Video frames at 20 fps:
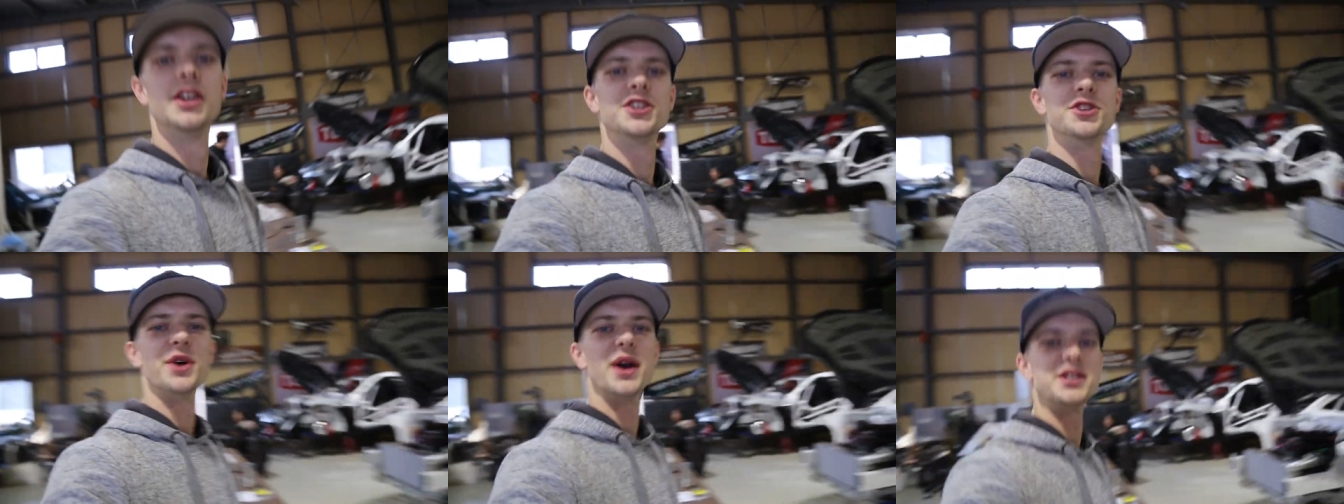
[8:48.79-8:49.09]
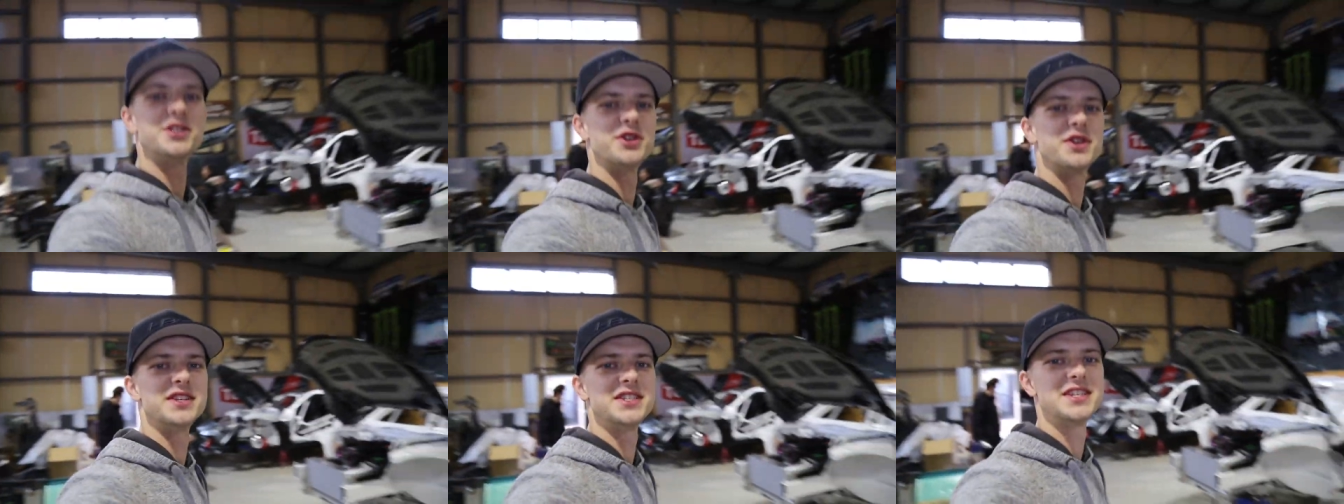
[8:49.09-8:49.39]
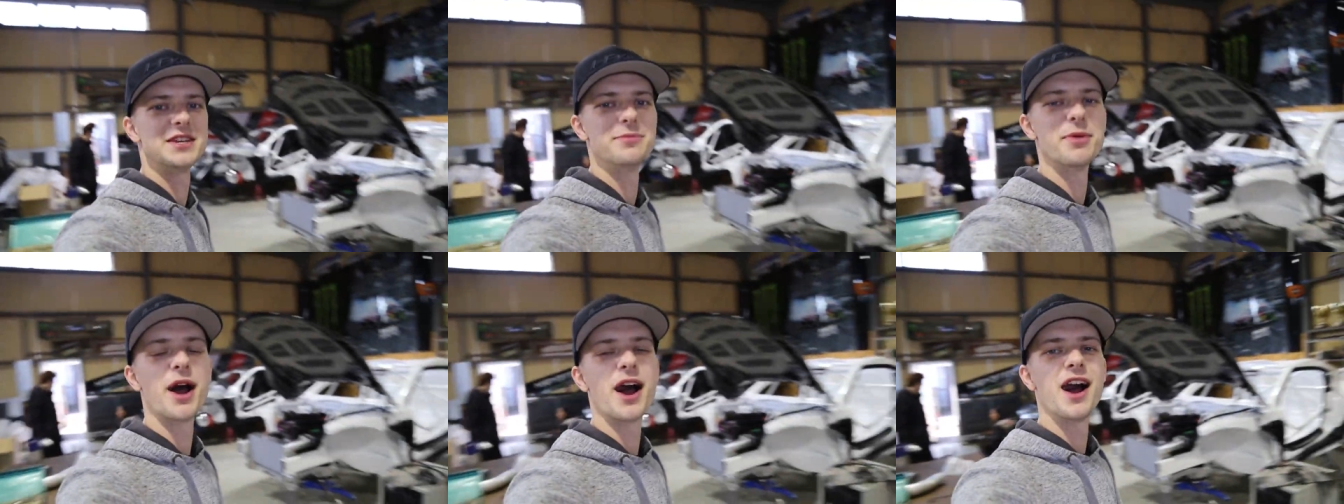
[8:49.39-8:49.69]
So as you can
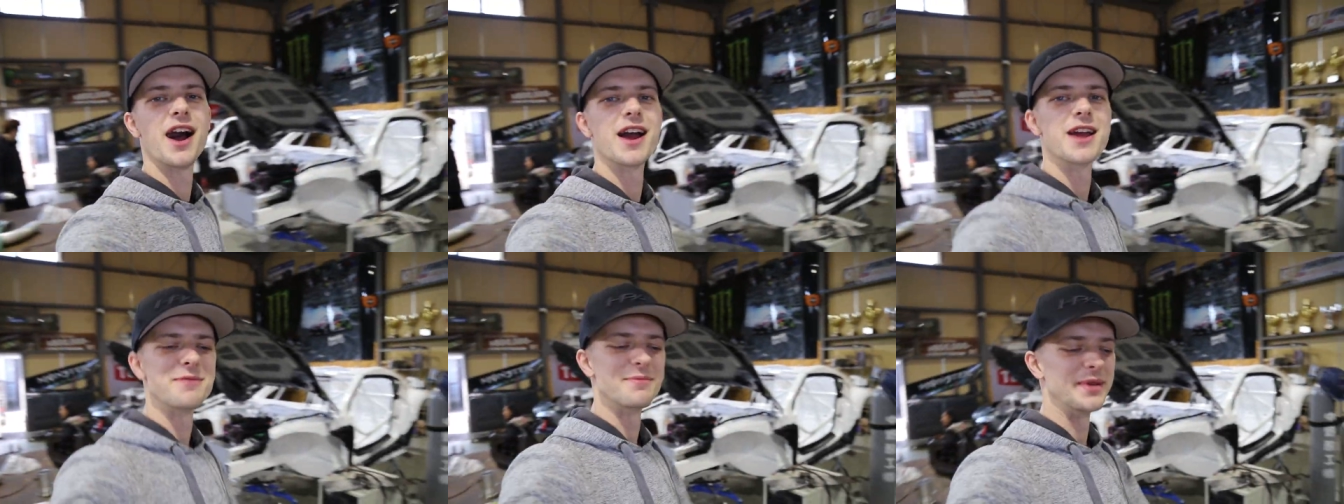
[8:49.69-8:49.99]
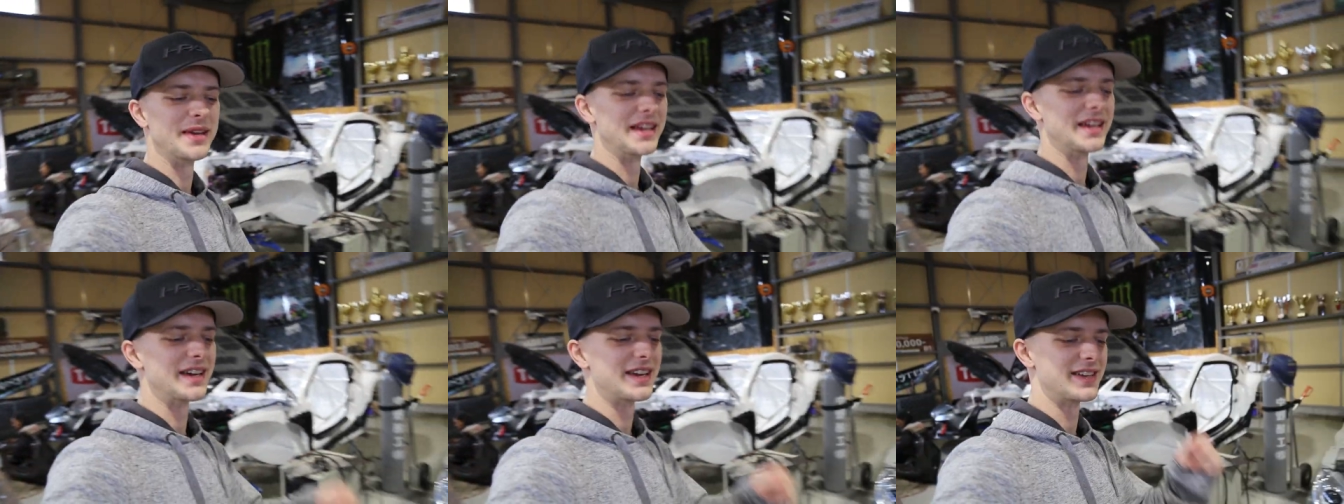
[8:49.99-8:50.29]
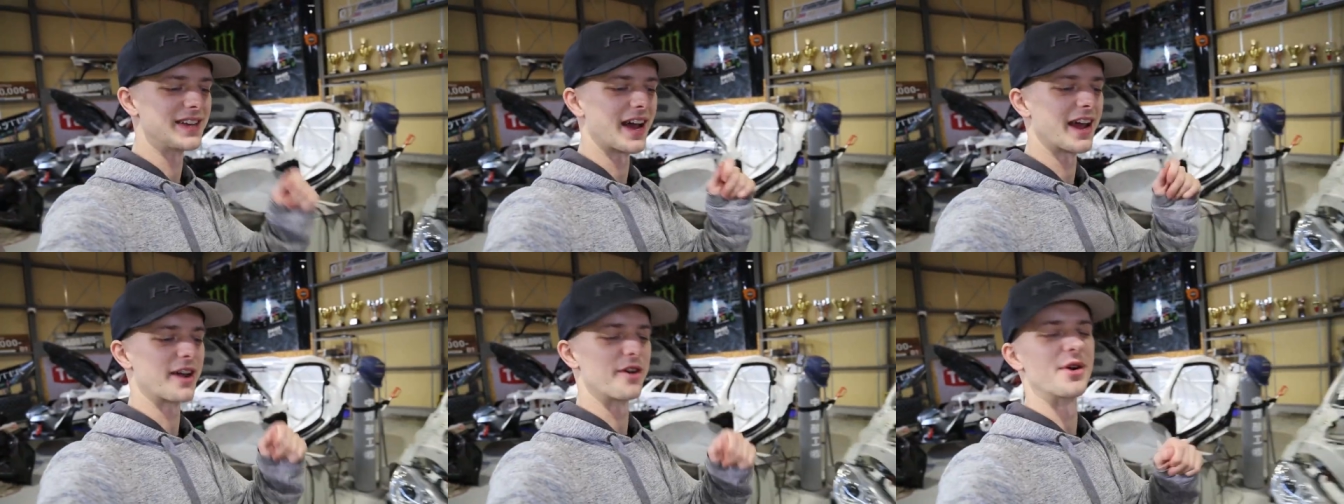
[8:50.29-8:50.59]
see behind me,
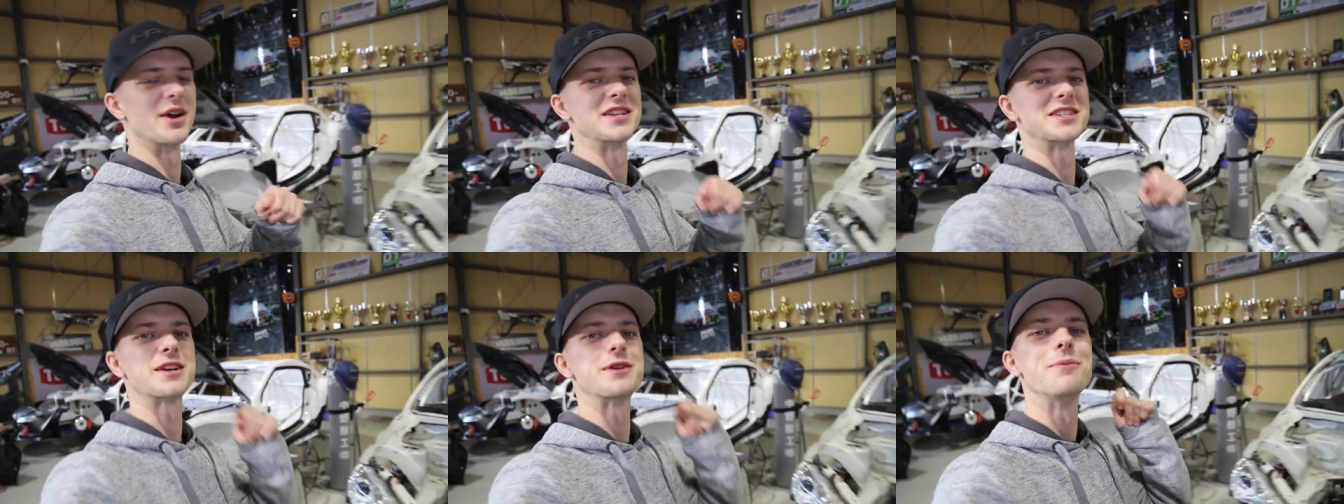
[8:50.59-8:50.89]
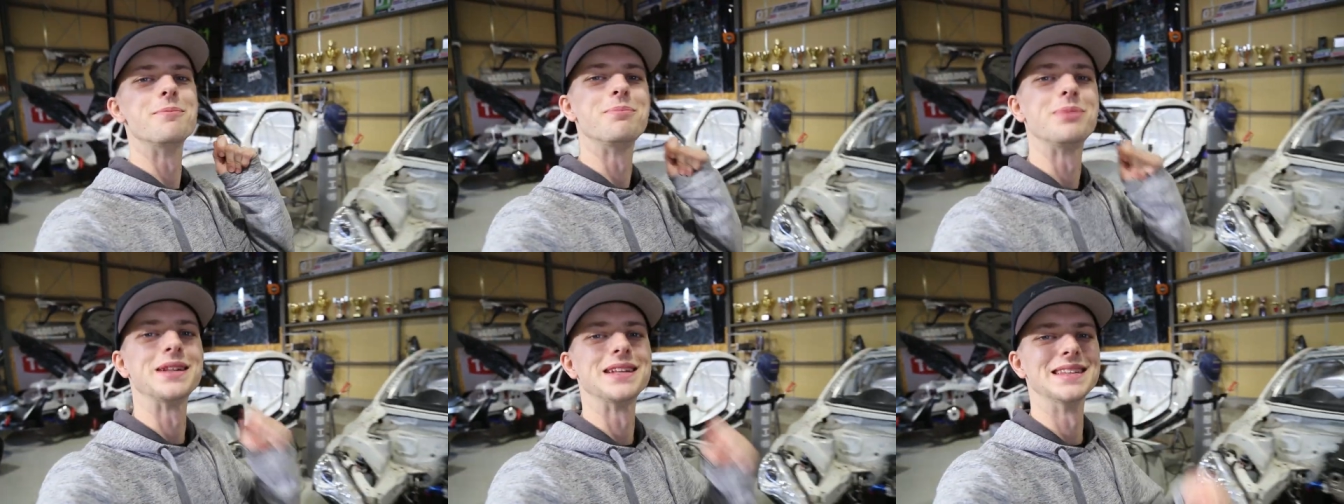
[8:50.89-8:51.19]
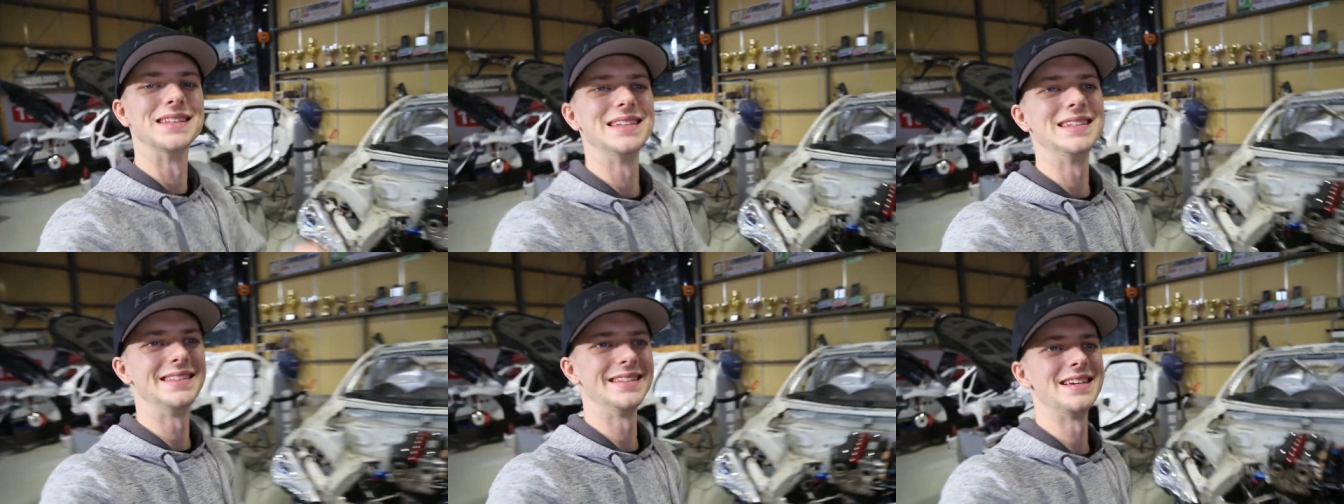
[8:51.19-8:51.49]
Daigo has
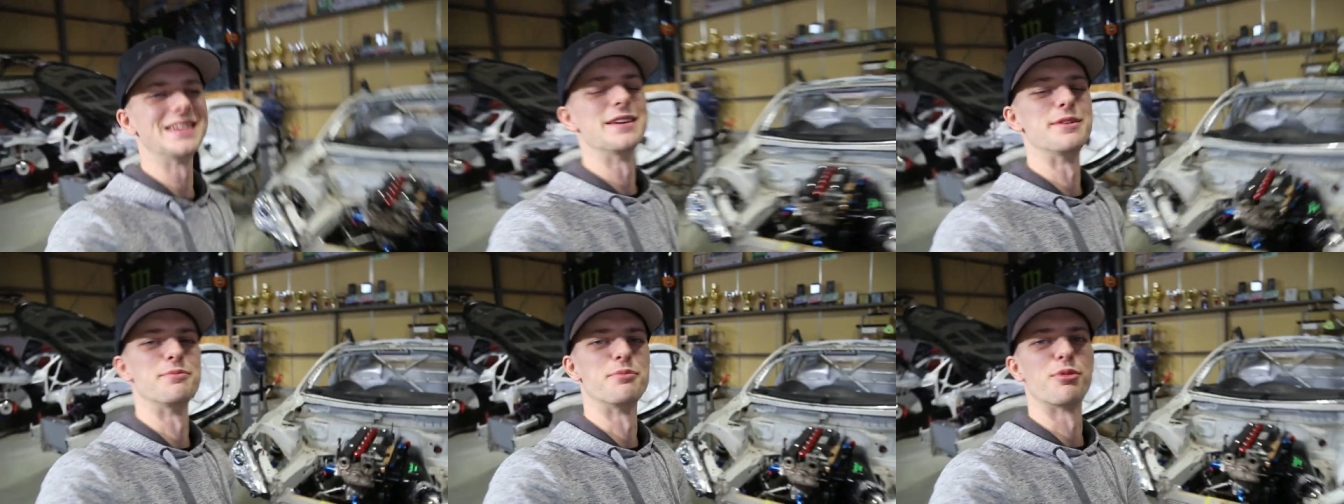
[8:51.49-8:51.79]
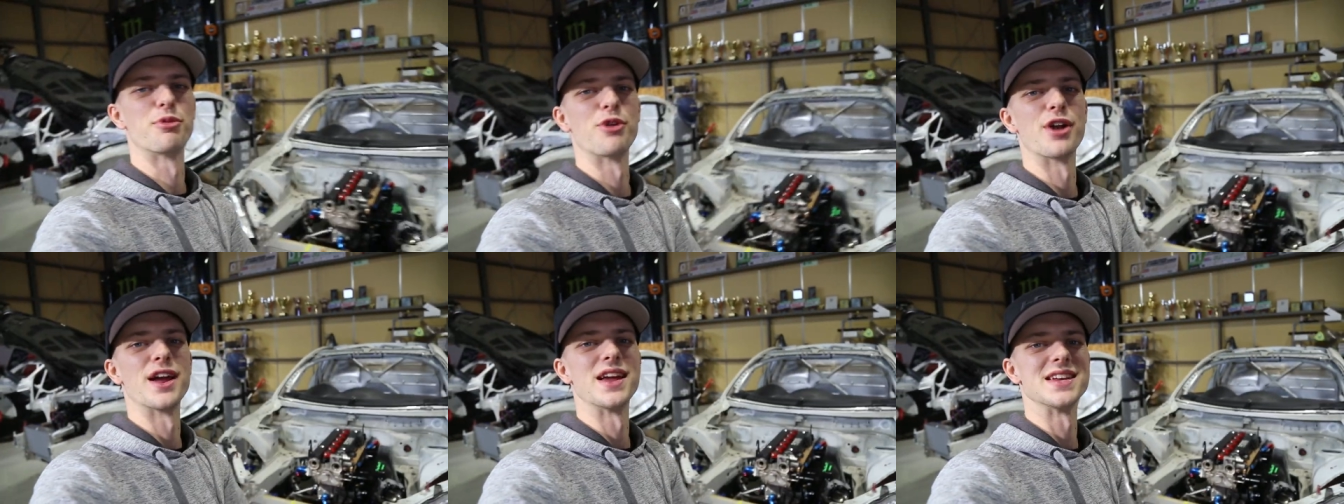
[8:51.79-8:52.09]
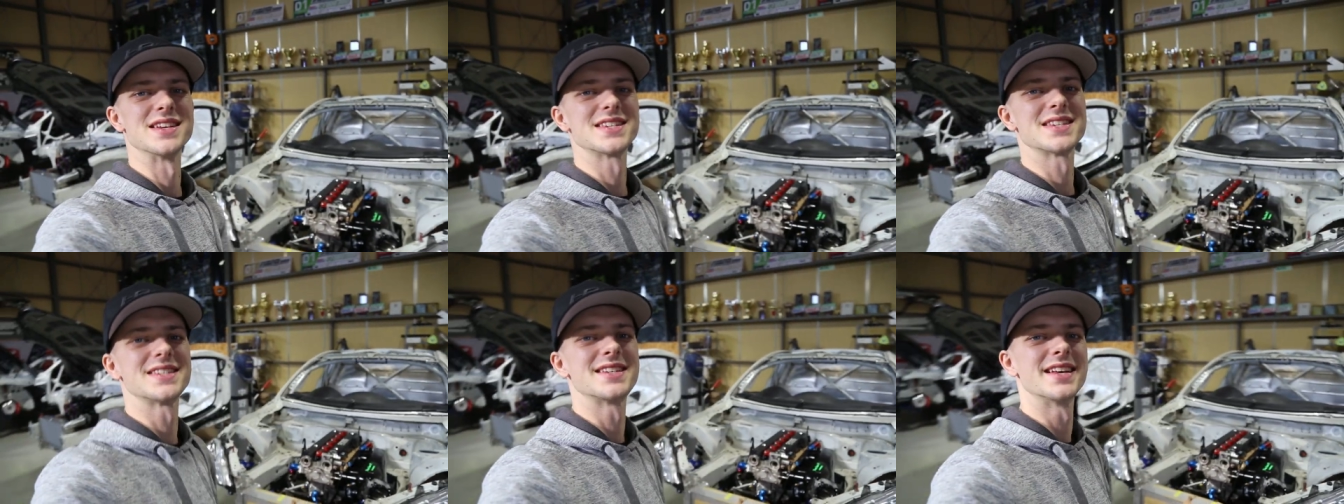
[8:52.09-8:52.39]
completely
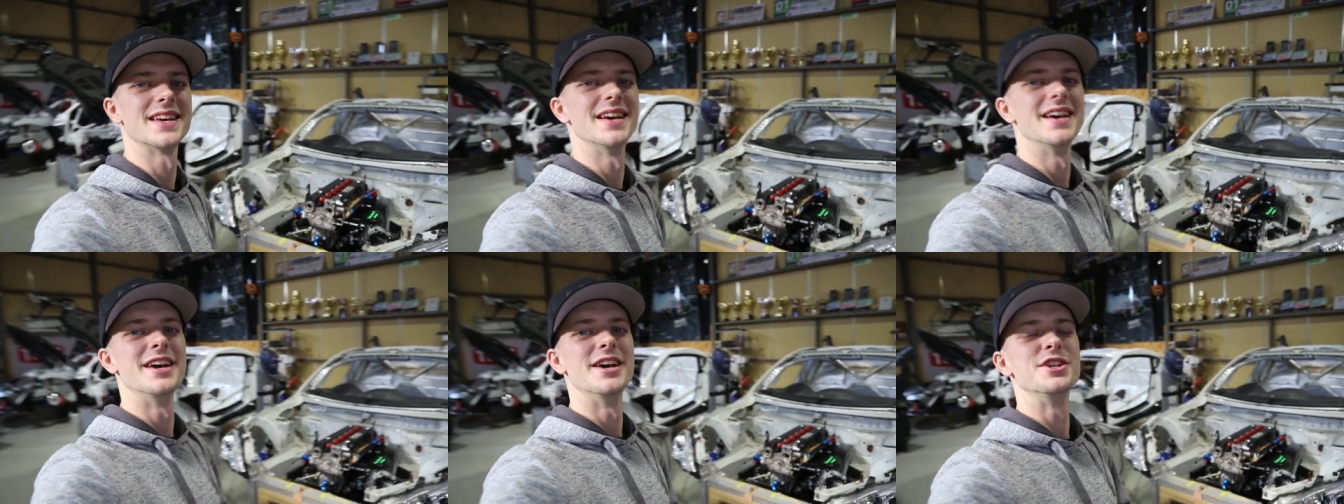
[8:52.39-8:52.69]
embraced